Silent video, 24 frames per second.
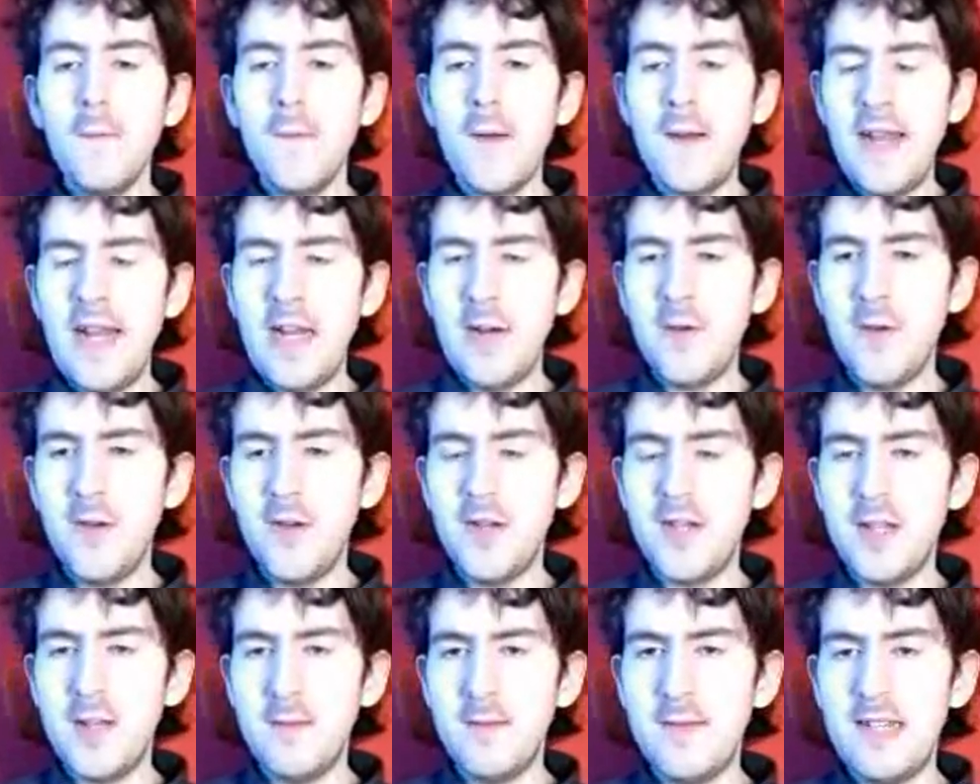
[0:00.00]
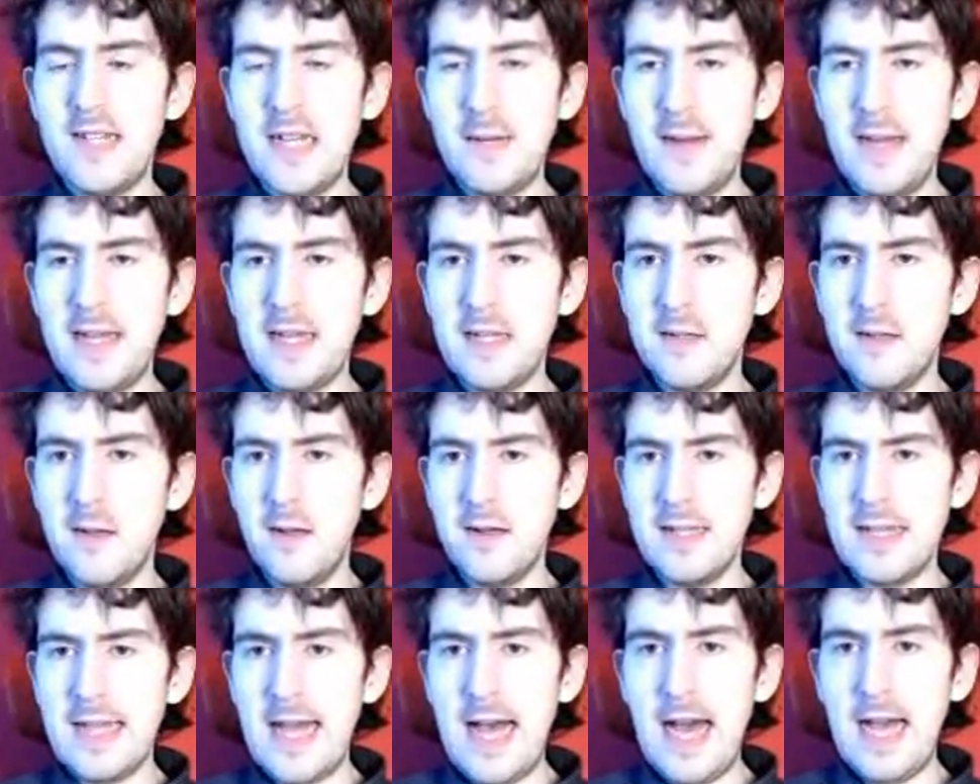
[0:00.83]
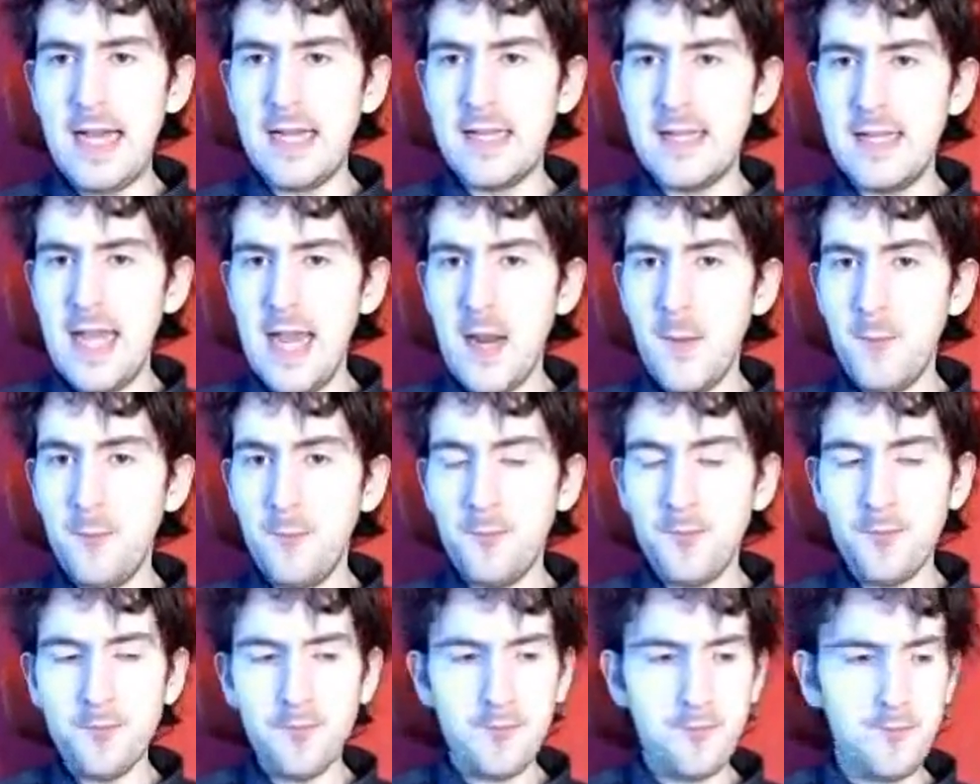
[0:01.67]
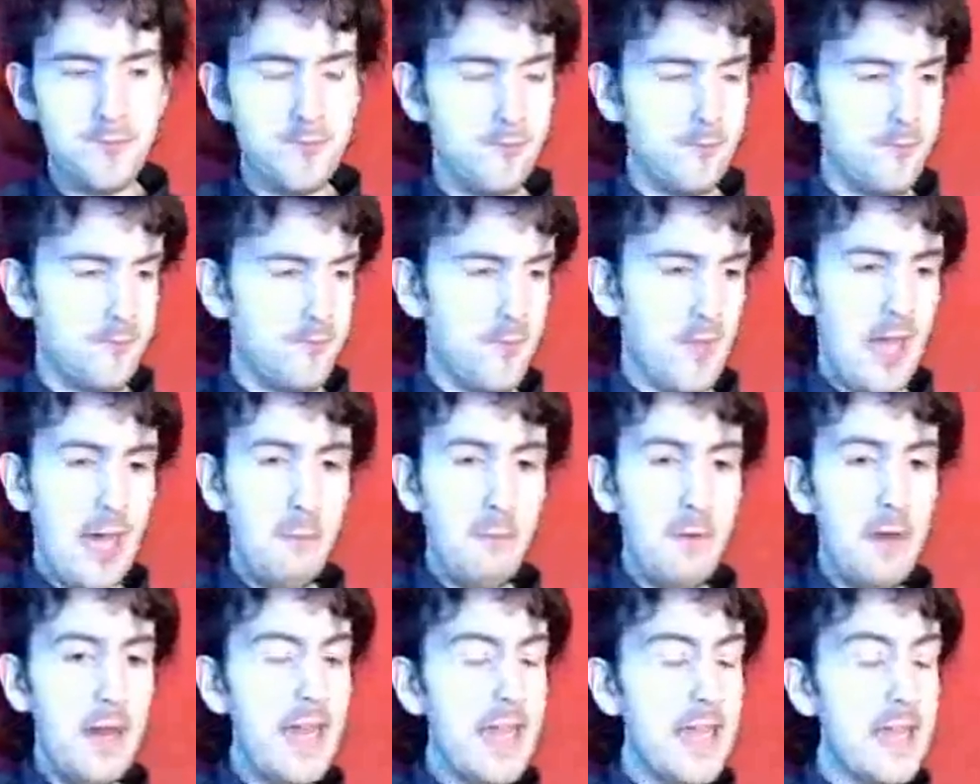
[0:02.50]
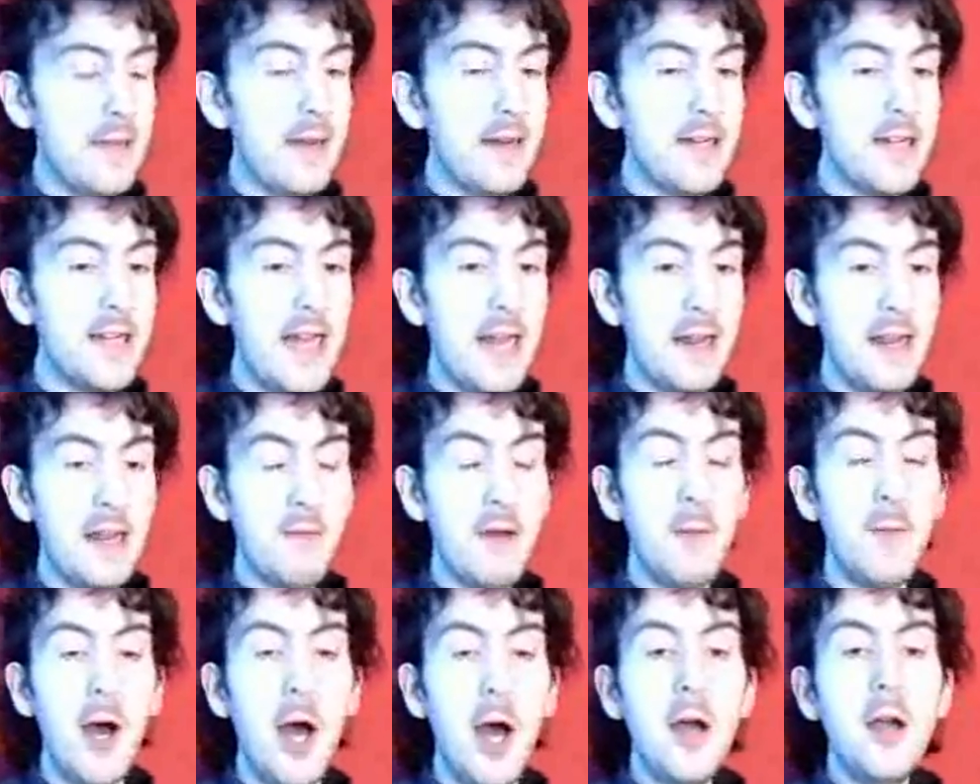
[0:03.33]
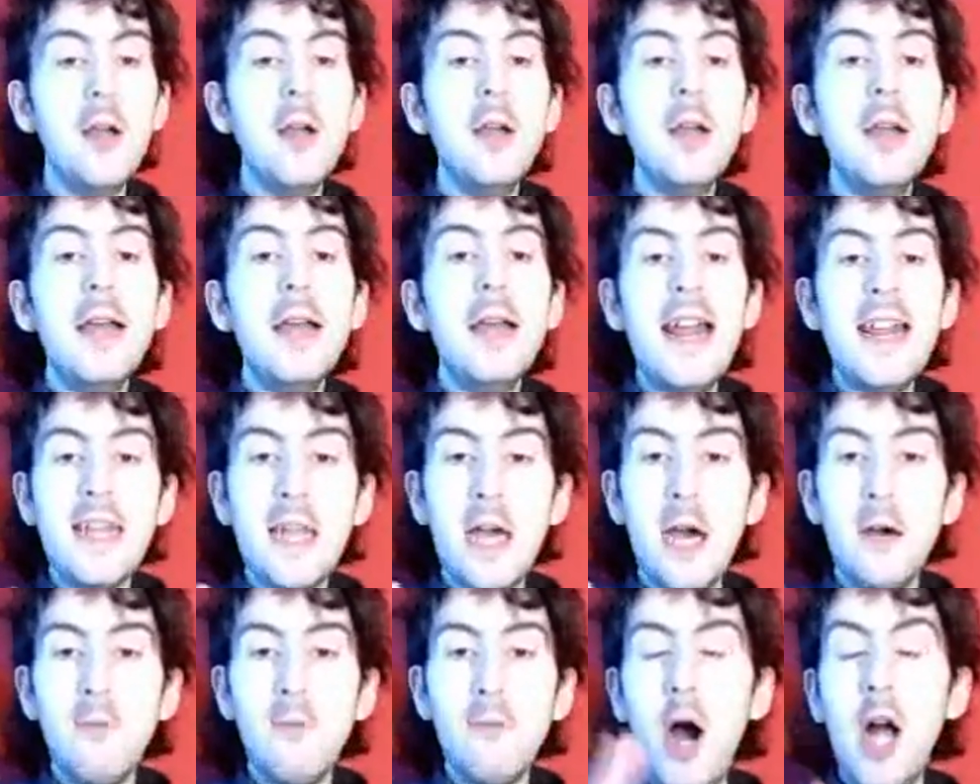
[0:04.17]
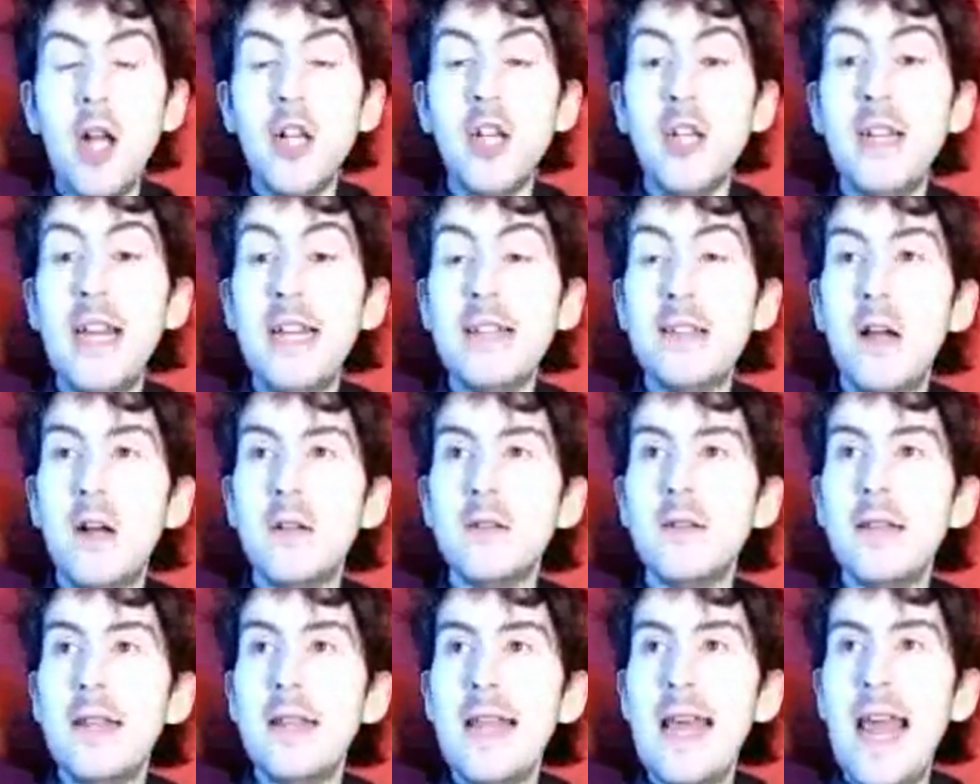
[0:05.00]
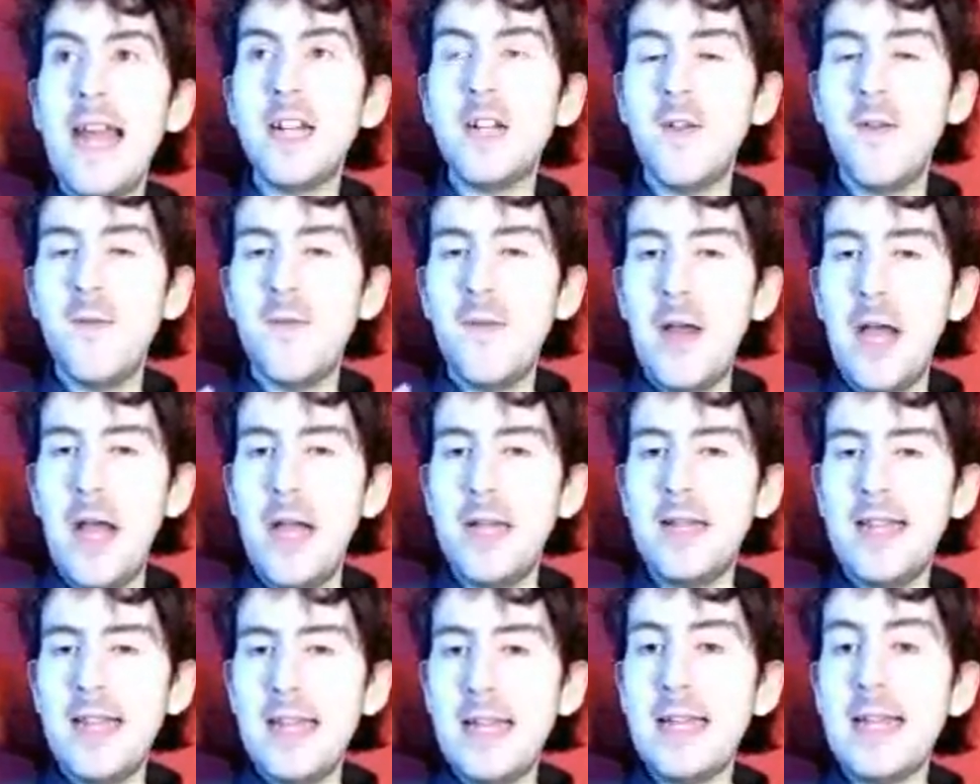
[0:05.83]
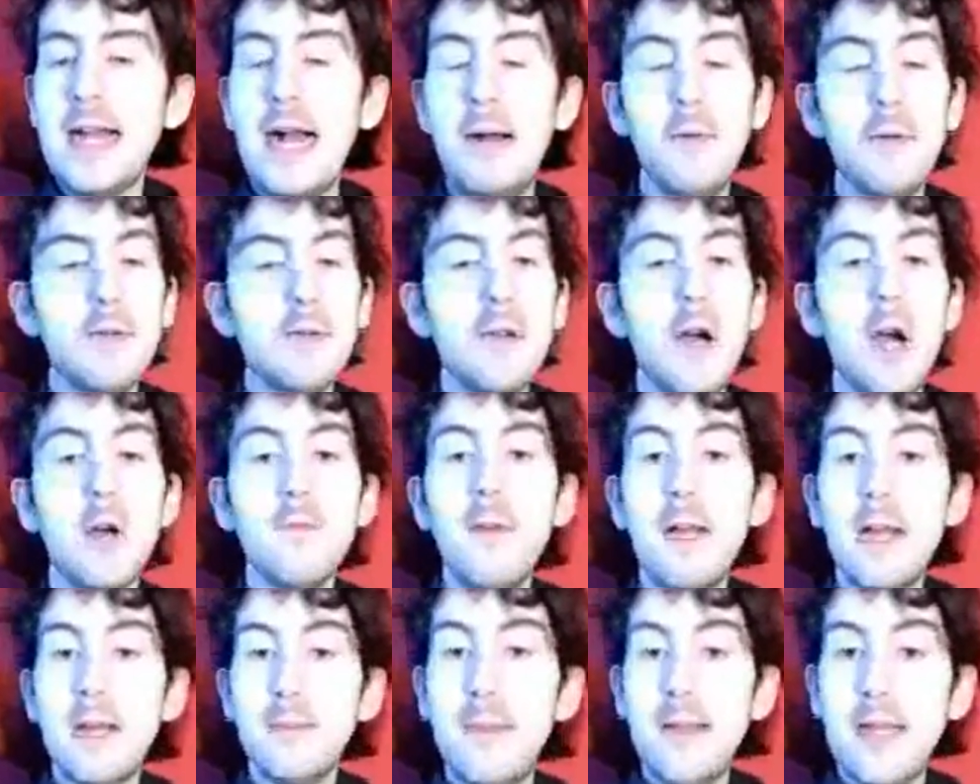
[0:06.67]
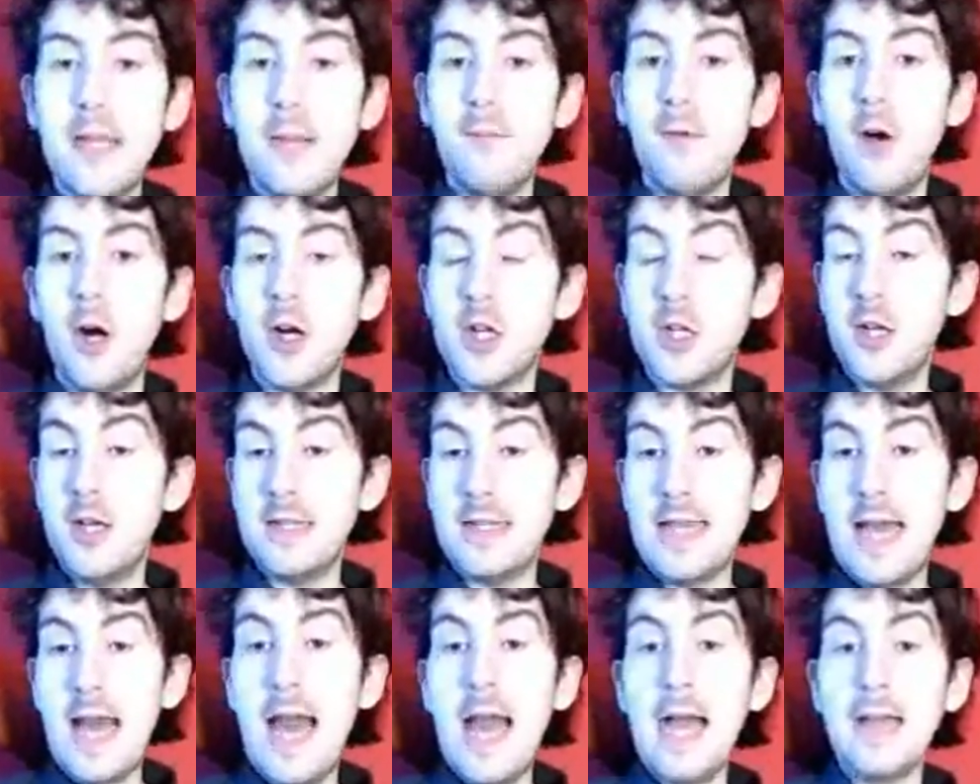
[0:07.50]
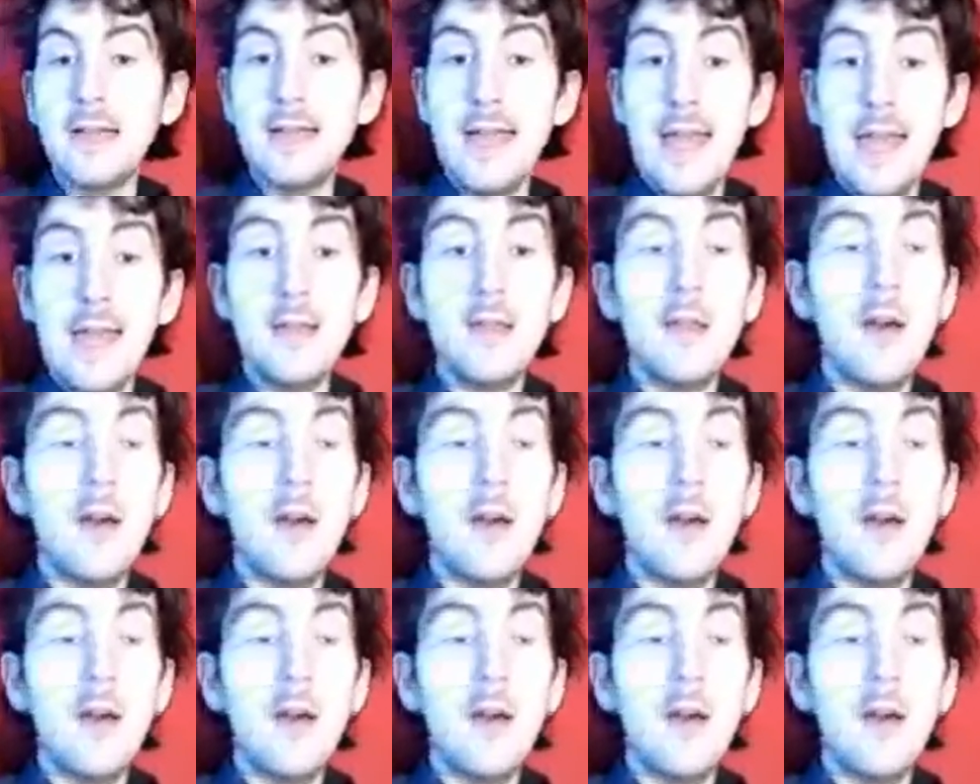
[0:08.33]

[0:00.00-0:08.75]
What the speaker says: Very gruesome series, Lost Galaxy. If you're watching this under the age of 13, I would not recommend you watch Lost Galaxy.